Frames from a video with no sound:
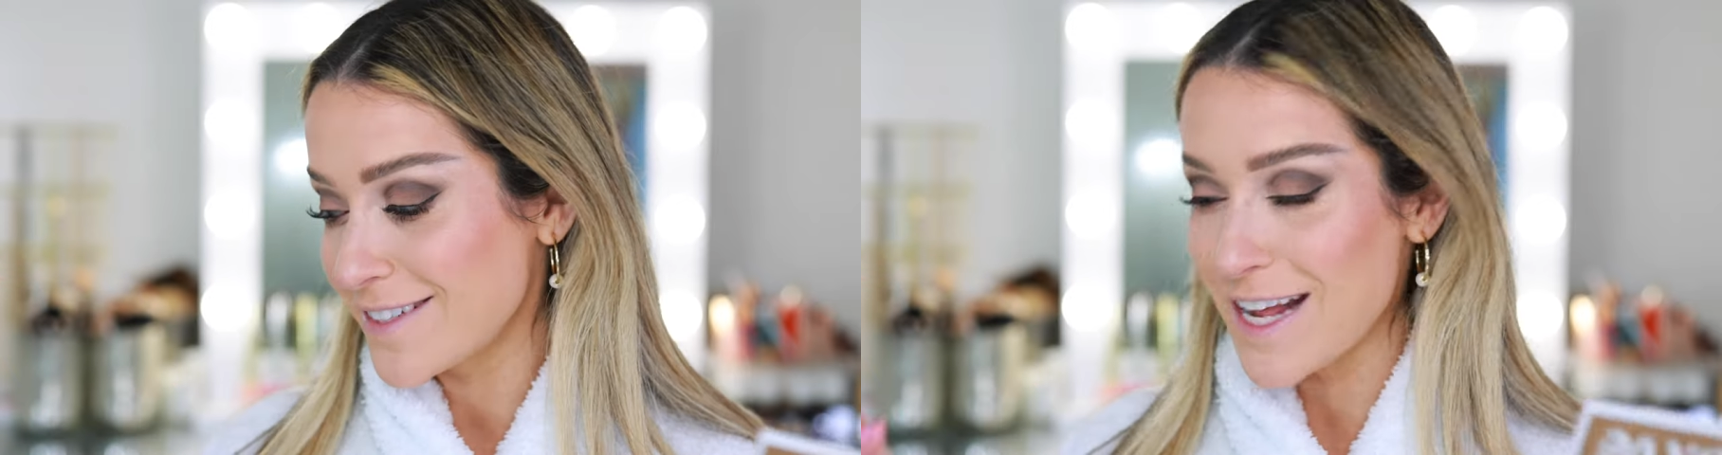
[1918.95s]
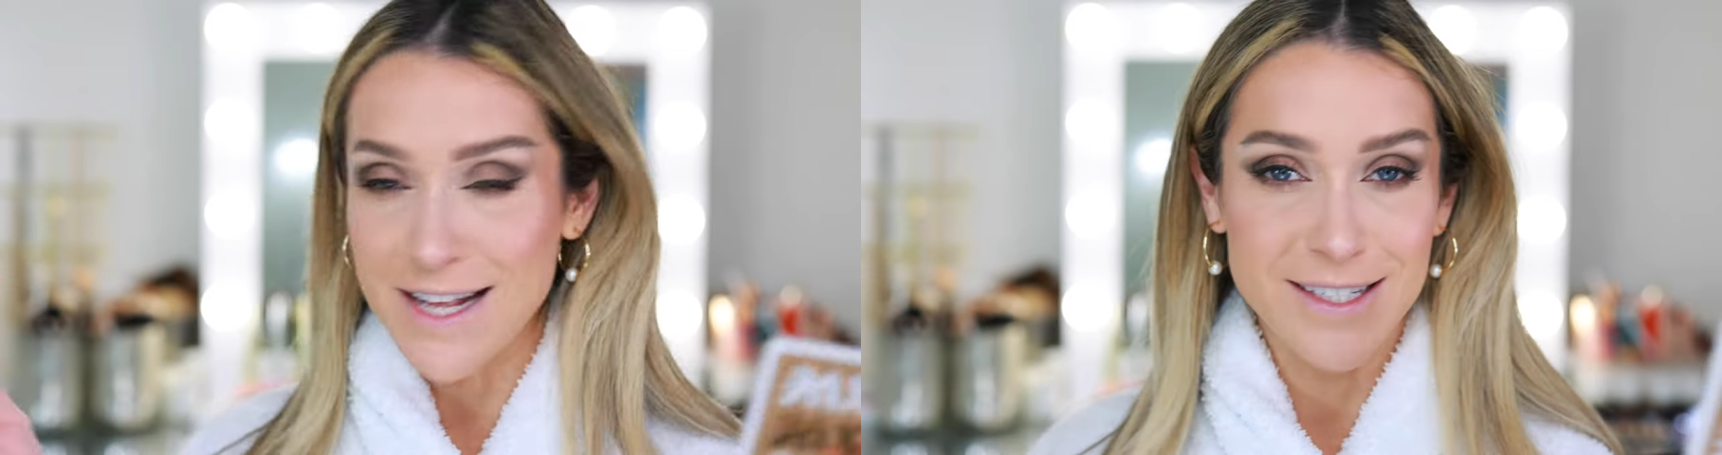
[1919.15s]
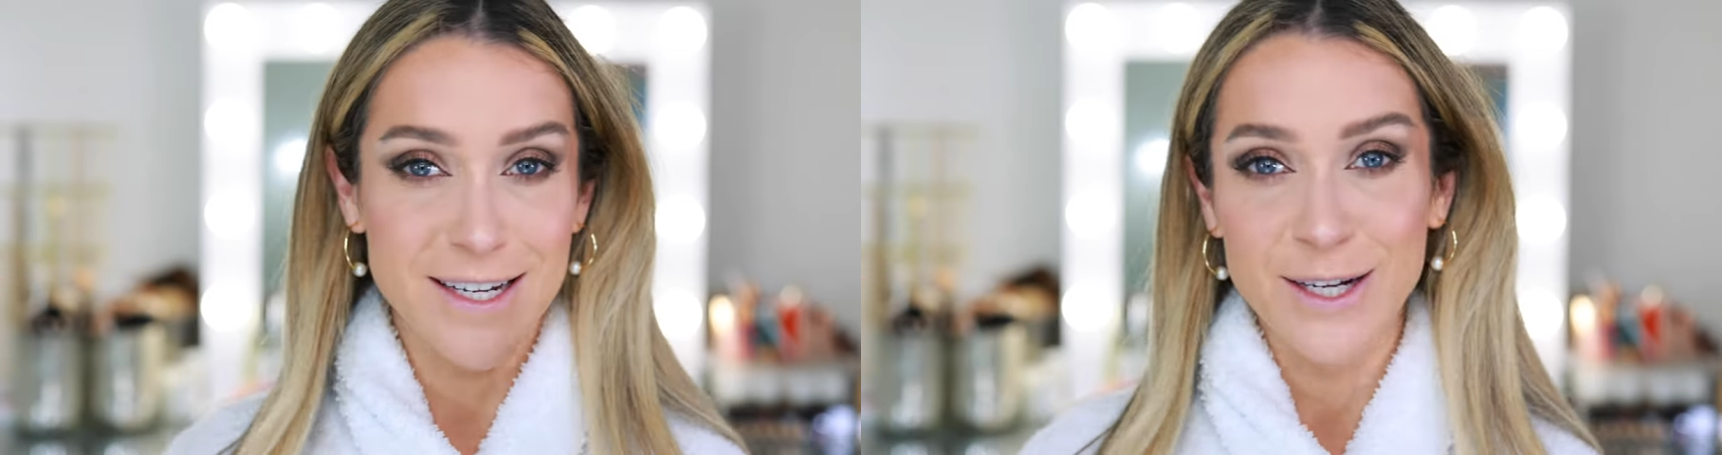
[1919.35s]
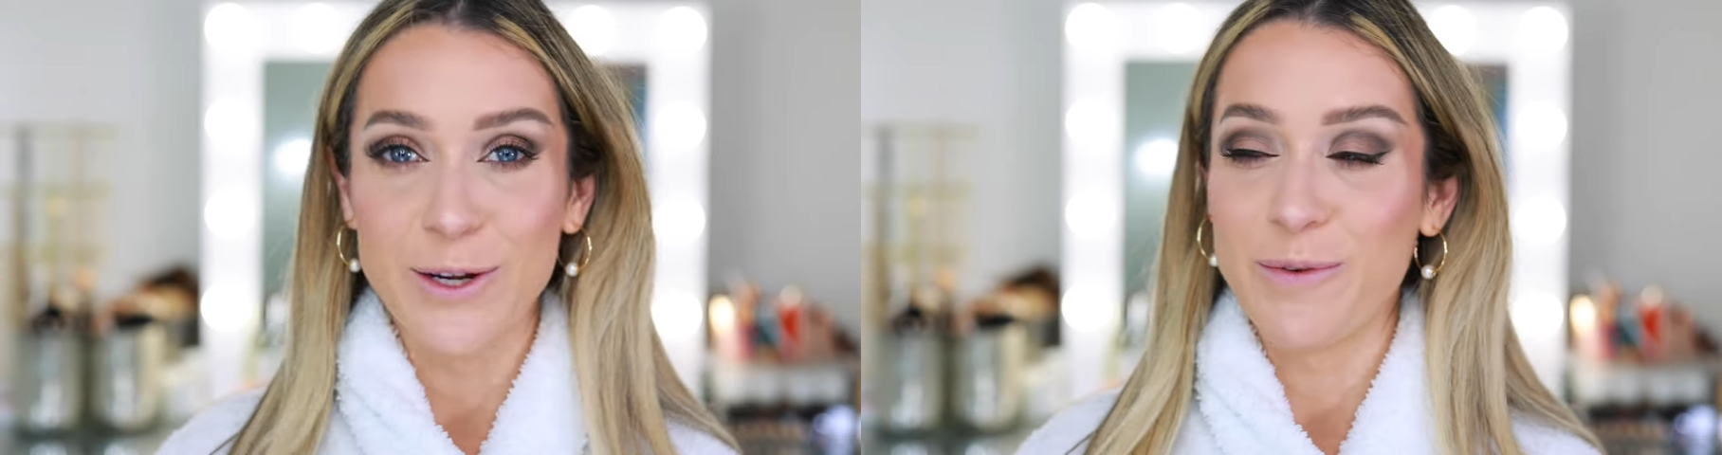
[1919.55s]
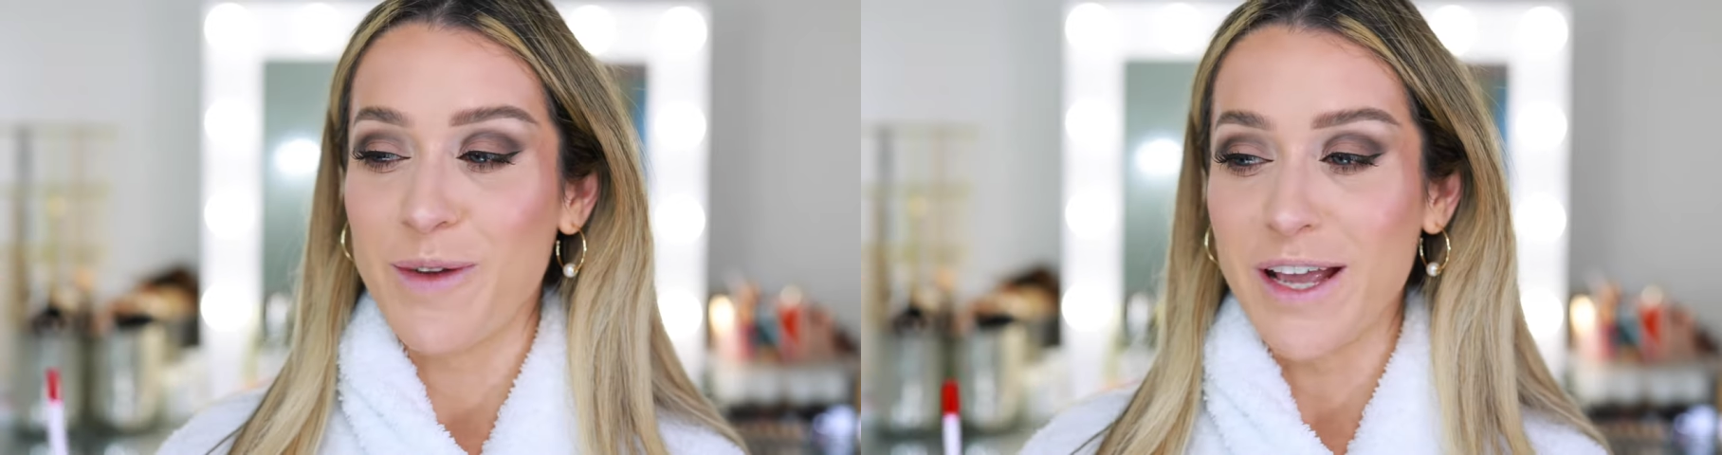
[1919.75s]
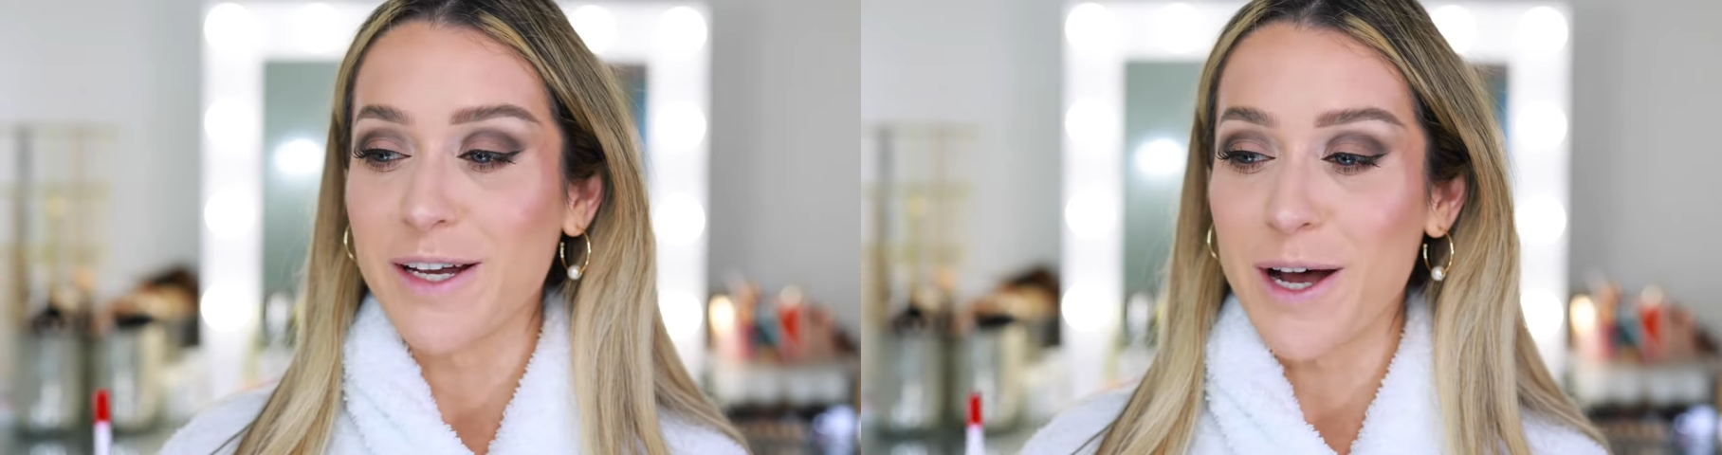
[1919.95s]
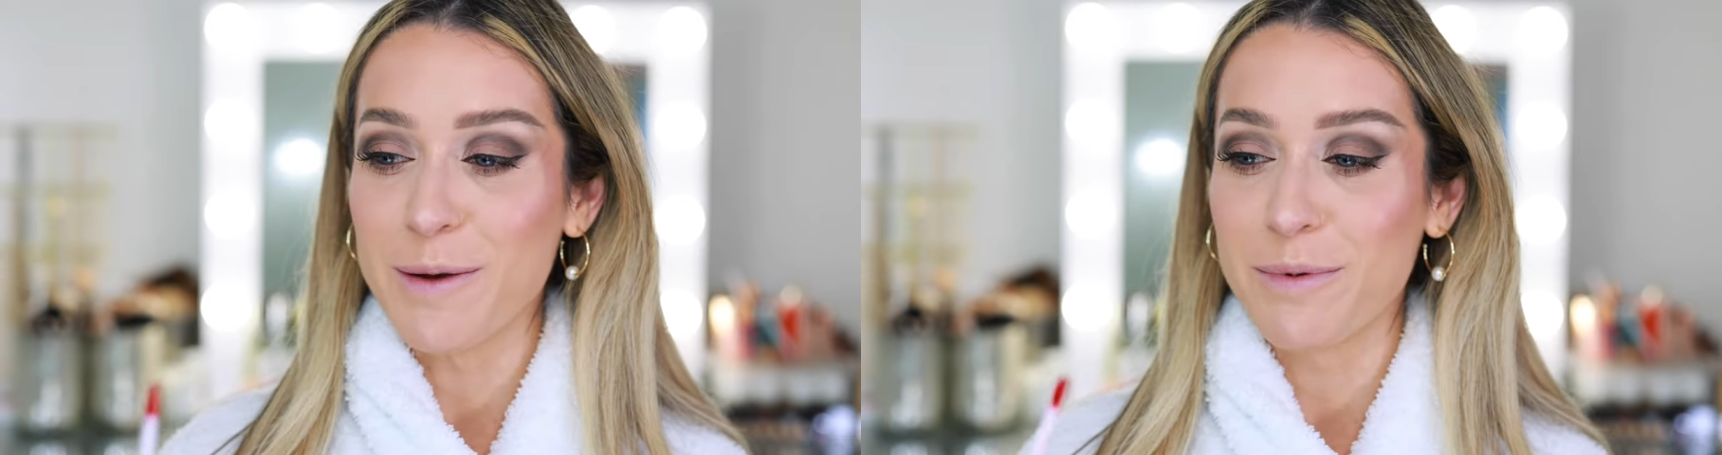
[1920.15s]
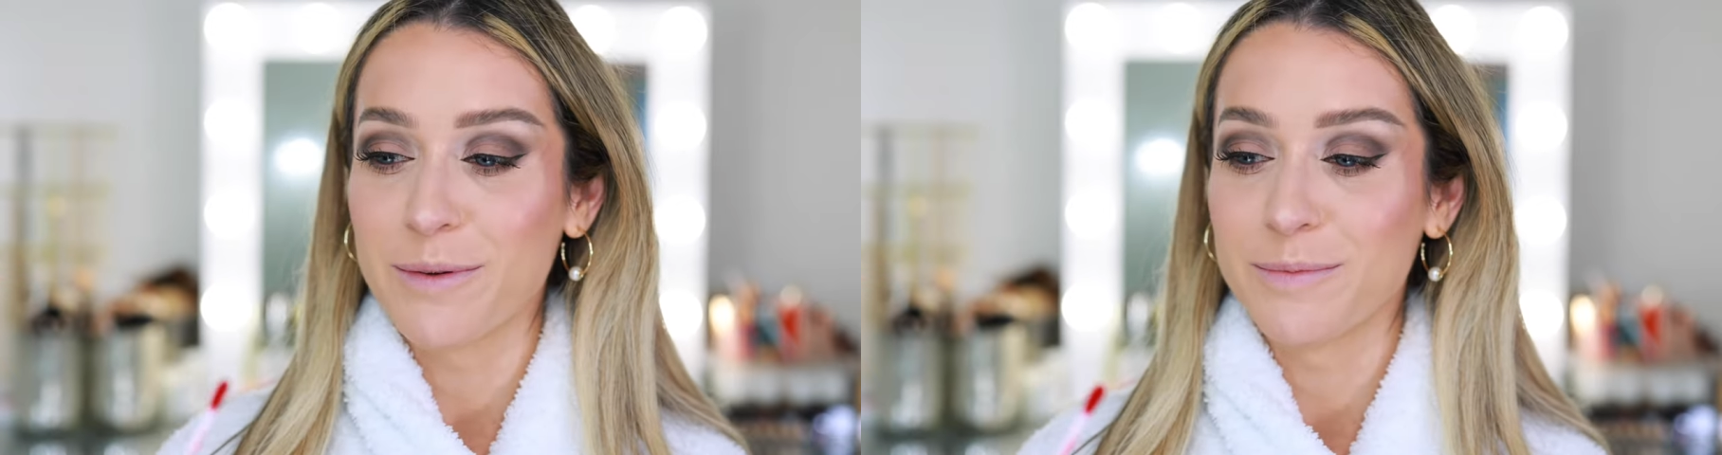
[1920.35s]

testing new makeup.